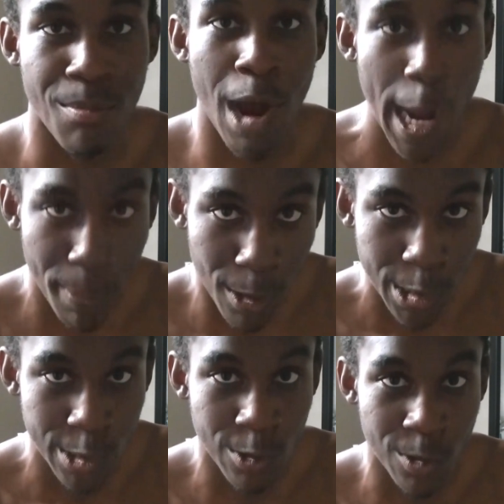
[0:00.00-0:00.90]
my
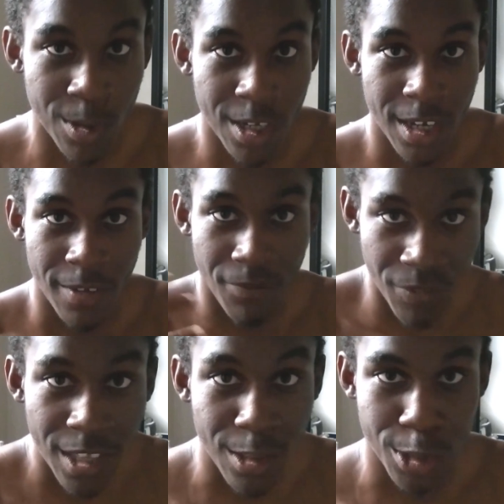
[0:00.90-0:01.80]
personal
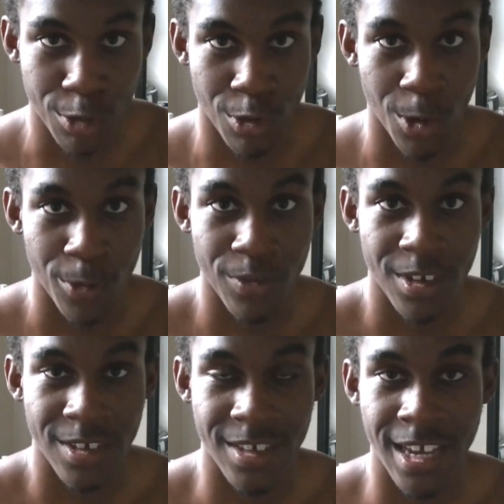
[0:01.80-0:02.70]
fitness
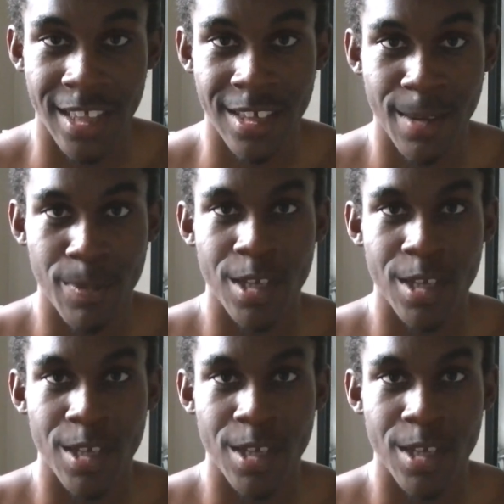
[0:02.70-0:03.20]
growth. You get it?